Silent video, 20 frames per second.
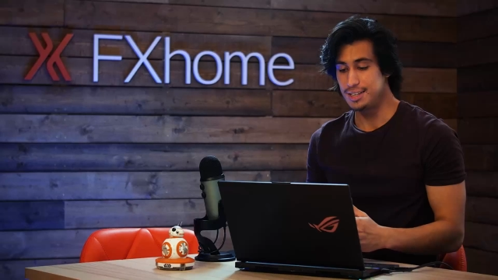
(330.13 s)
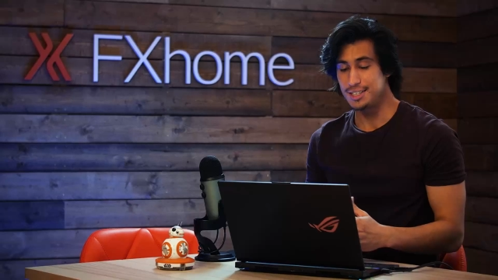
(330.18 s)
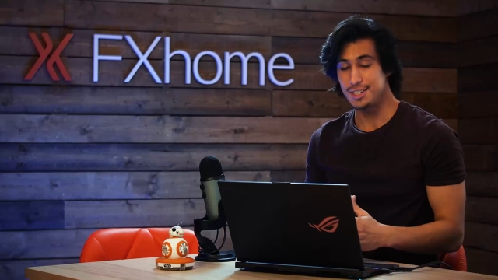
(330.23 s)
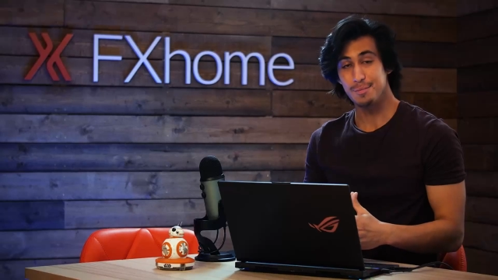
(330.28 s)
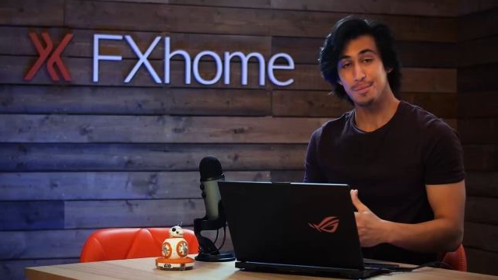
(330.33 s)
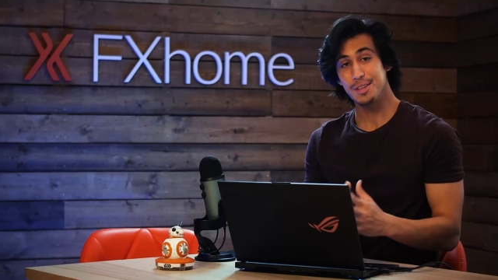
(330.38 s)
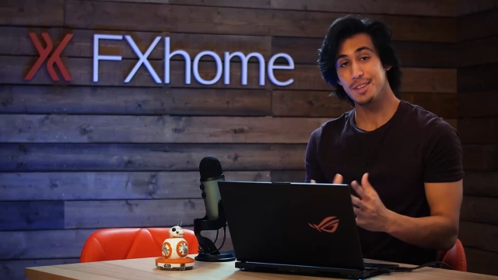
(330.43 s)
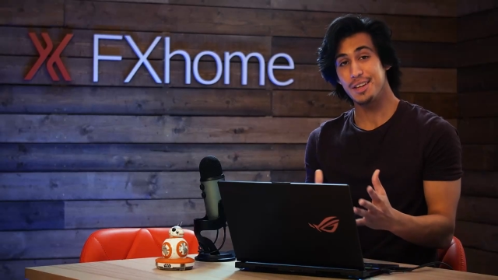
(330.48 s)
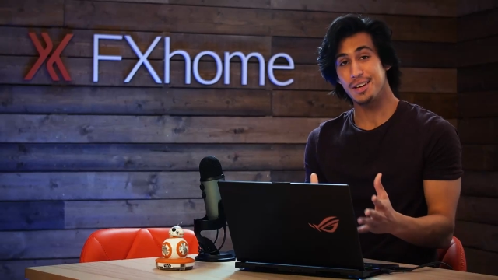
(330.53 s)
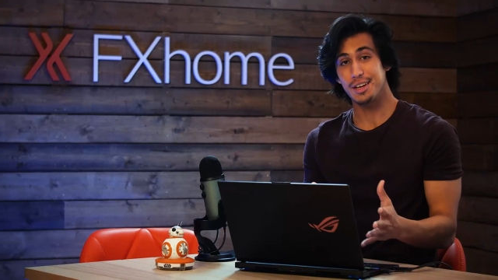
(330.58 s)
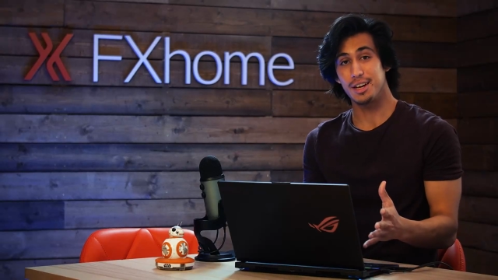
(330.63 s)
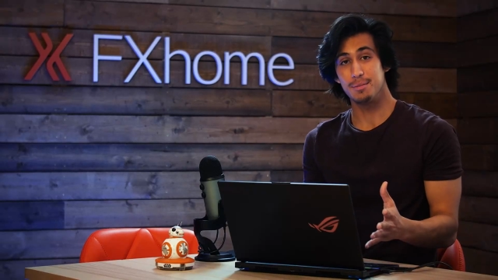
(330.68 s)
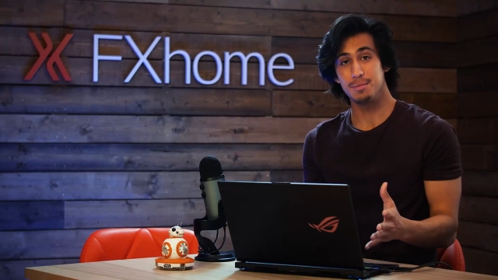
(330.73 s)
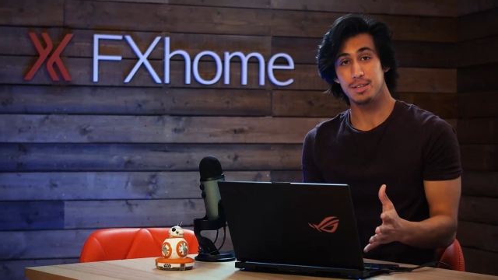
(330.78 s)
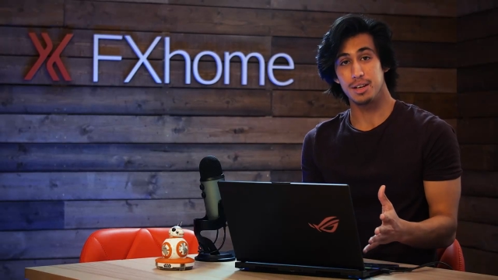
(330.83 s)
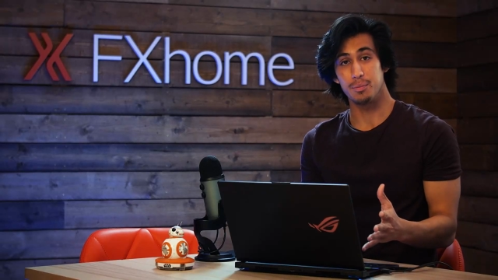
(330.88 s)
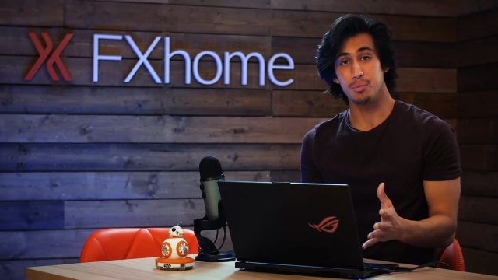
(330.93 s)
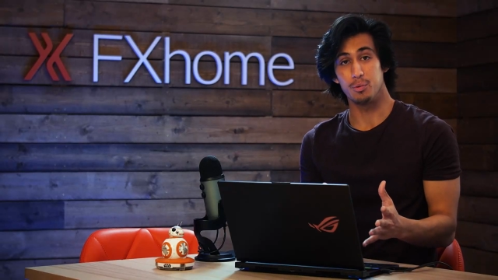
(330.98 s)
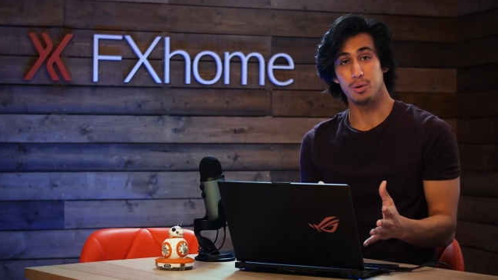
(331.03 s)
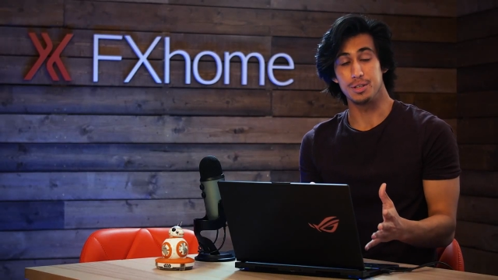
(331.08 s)
Something that
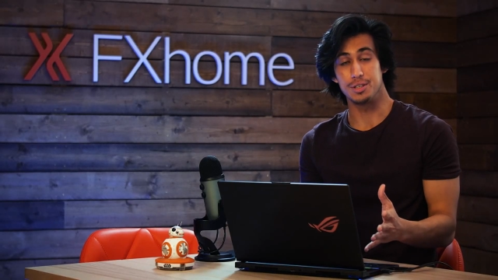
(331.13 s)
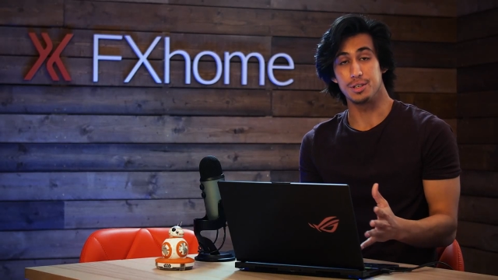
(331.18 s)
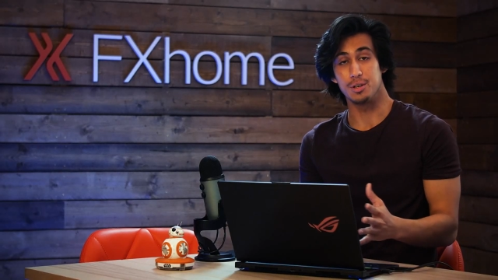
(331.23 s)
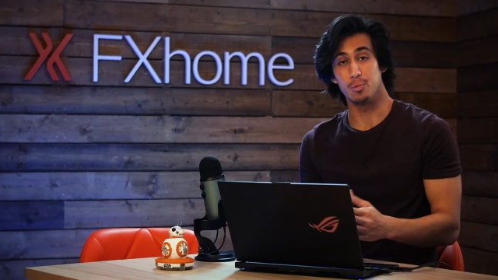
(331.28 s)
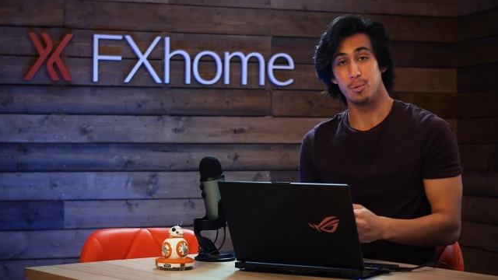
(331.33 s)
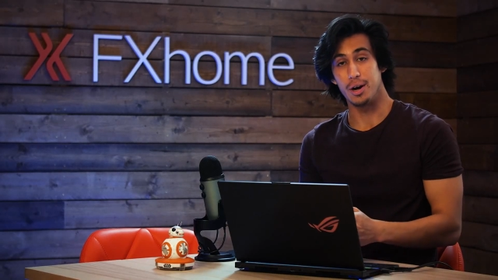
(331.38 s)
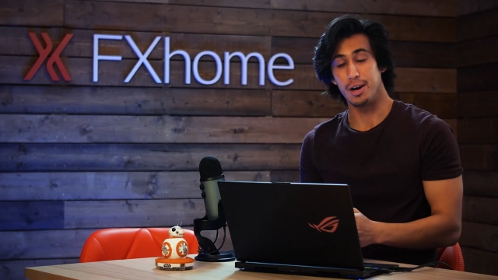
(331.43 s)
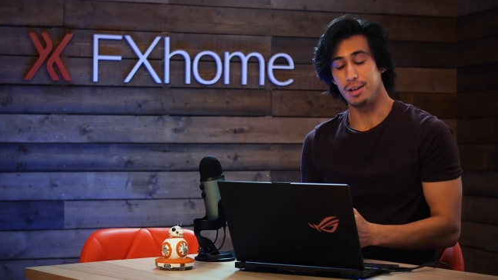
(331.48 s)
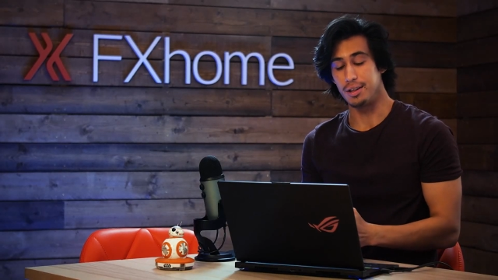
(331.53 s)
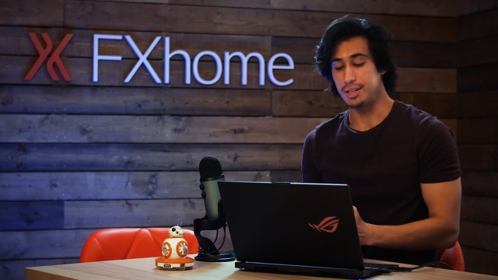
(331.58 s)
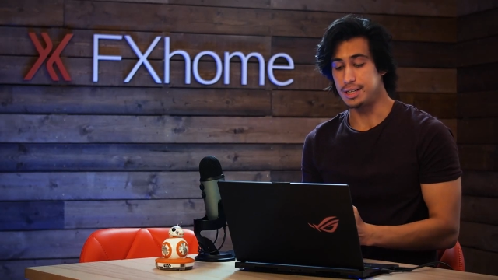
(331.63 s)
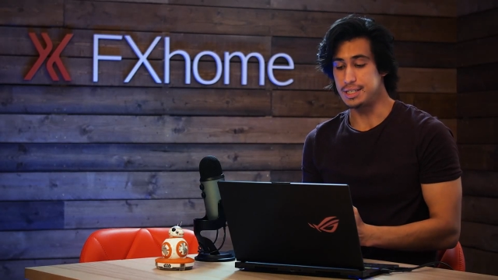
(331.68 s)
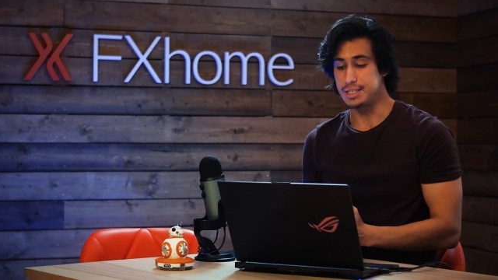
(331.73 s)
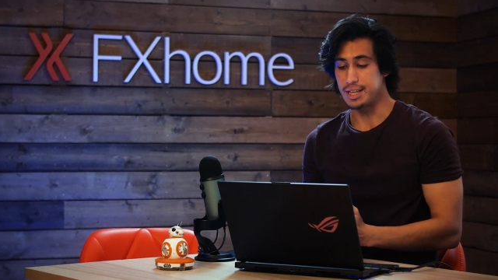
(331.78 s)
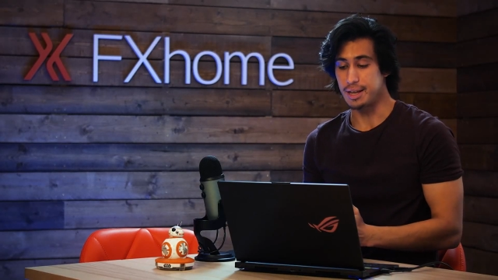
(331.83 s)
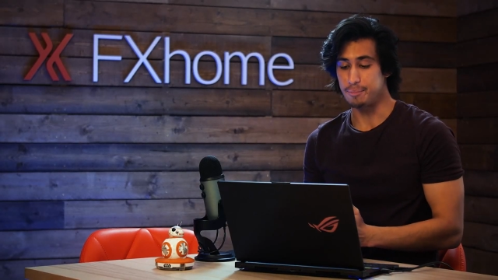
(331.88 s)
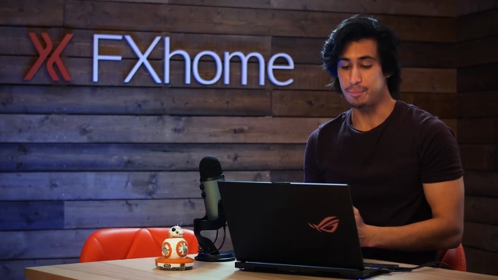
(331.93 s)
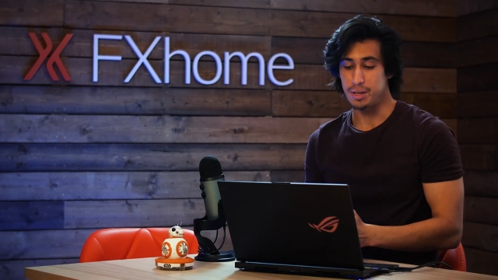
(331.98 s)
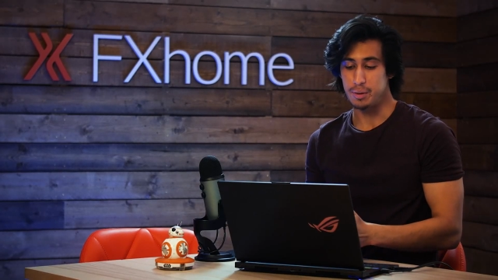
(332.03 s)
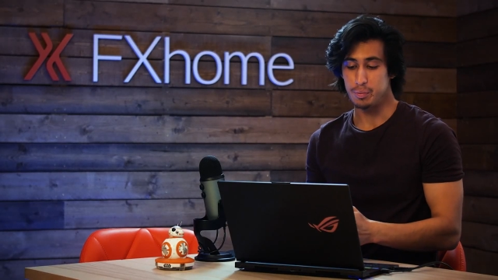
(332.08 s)
comes up once in a while is
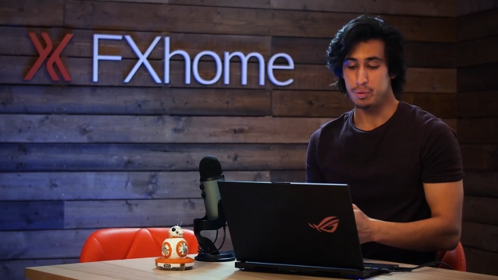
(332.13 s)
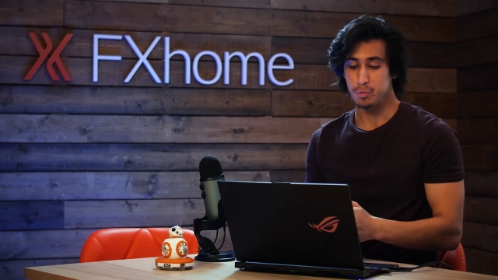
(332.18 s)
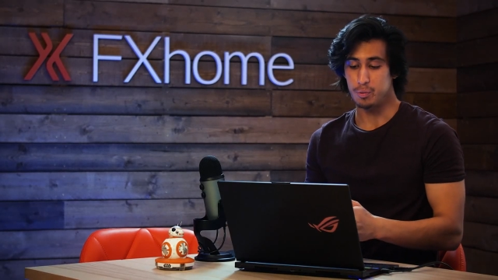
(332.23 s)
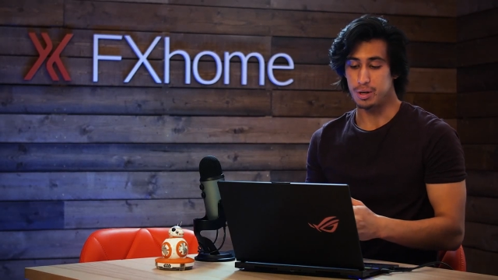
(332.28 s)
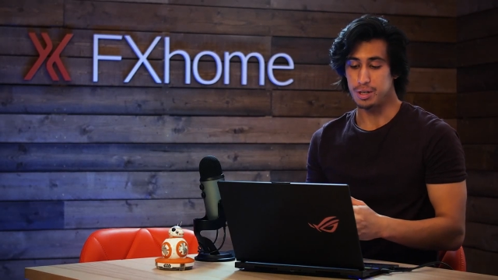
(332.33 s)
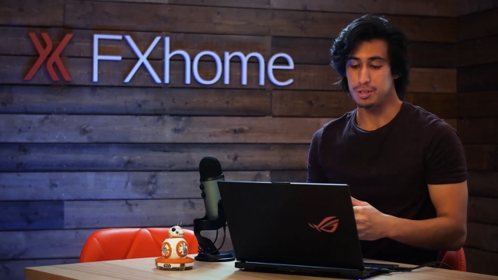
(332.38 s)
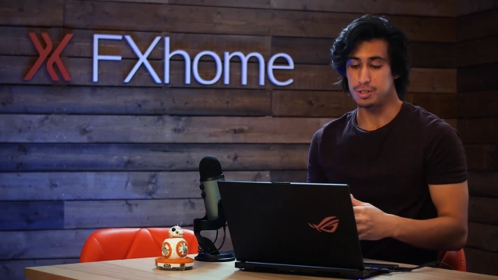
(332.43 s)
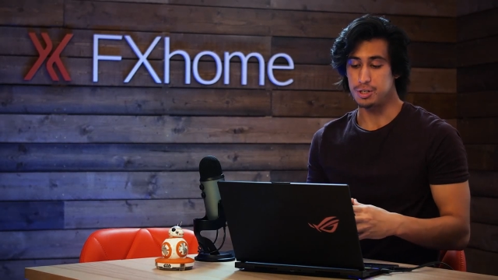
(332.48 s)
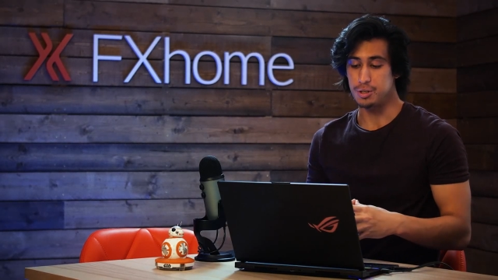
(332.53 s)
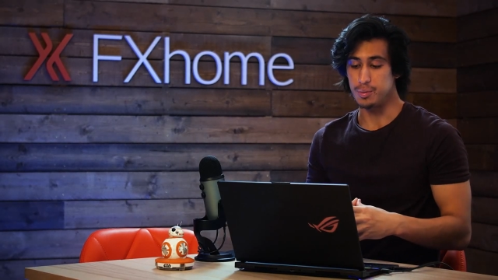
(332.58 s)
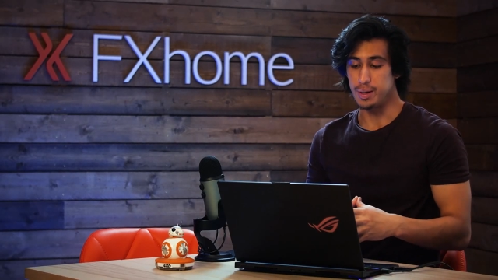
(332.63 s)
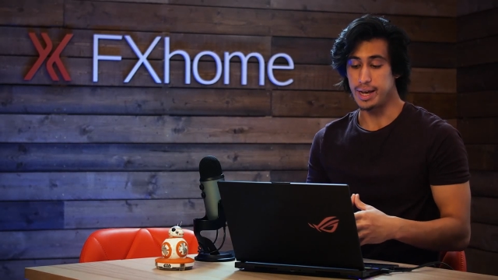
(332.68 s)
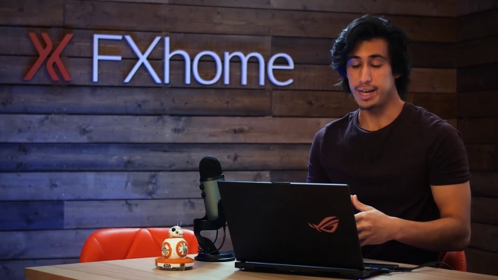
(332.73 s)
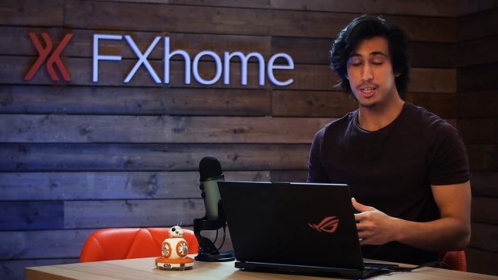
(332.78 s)
that people want to